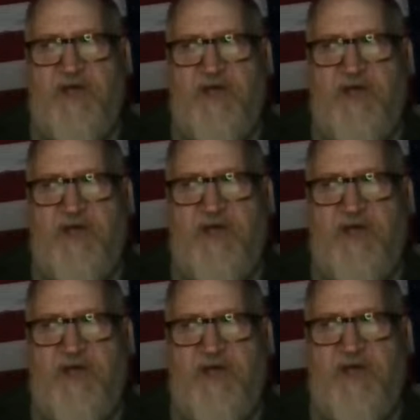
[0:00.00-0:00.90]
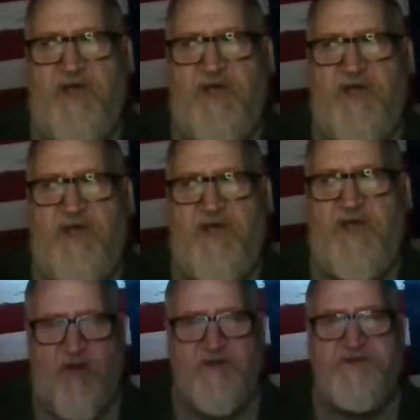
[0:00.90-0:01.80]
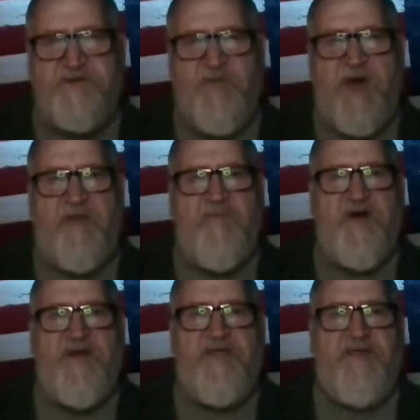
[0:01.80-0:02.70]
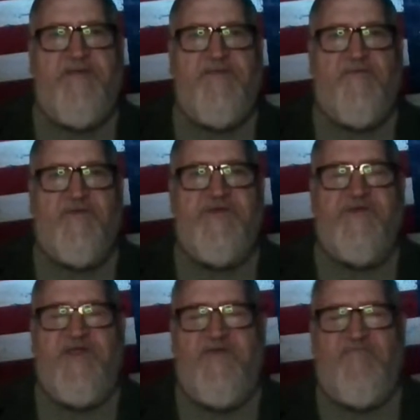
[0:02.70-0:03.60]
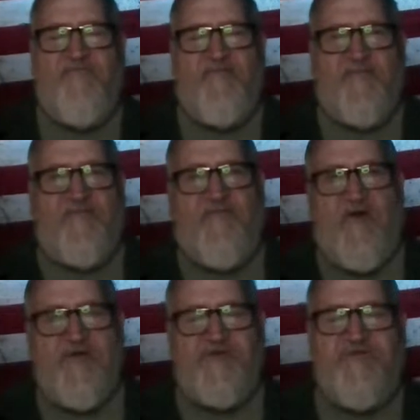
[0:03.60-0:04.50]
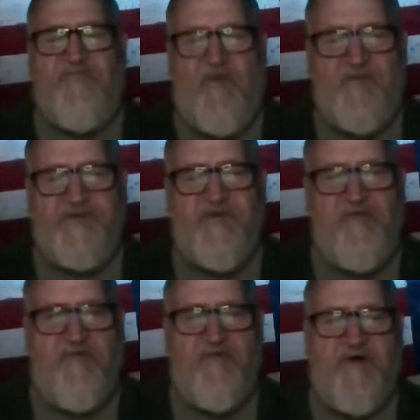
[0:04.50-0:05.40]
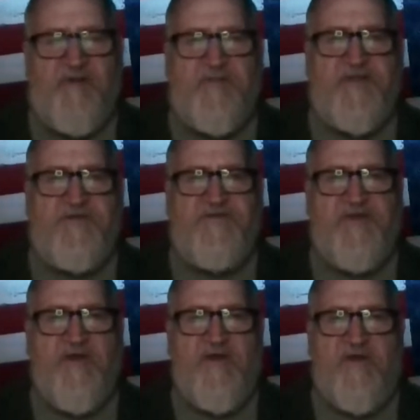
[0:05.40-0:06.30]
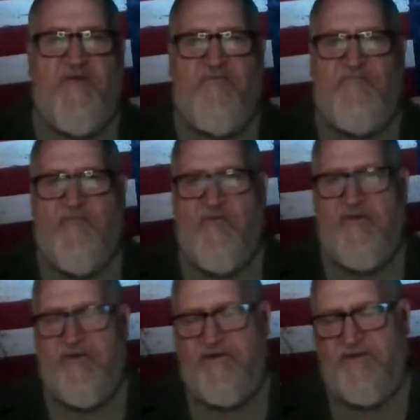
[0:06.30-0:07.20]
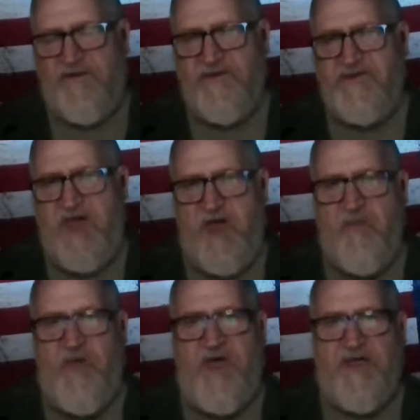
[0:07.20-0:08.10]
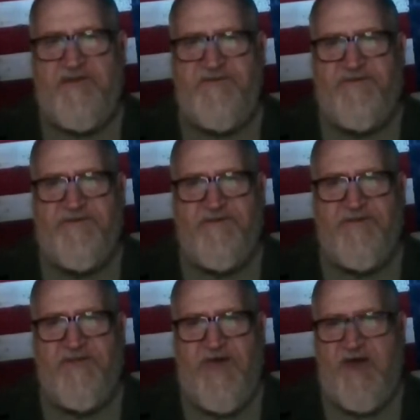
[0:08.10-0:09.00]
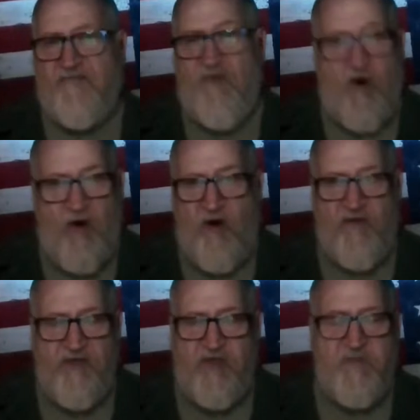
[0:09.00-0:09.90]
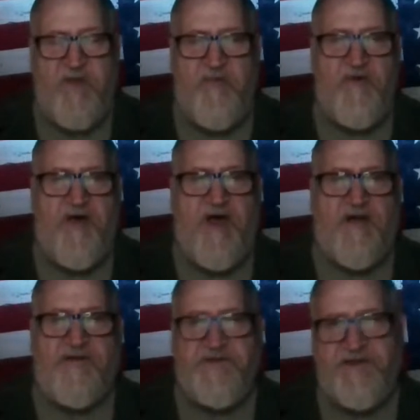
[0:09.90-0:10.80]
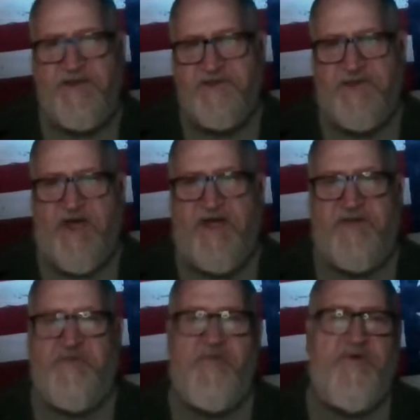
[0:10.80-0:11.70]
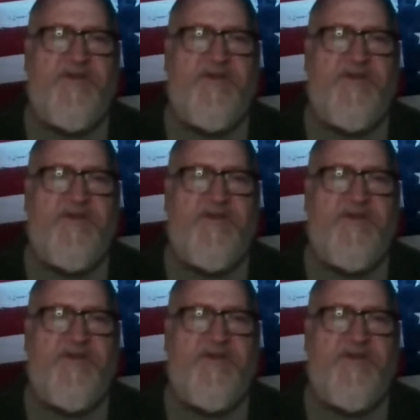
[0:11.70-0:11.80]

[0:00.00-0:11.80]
uh, uh, the largest amount of money received from pharmaceutical companies for his campaigns, out of all the other people in Congress, he is the highest one.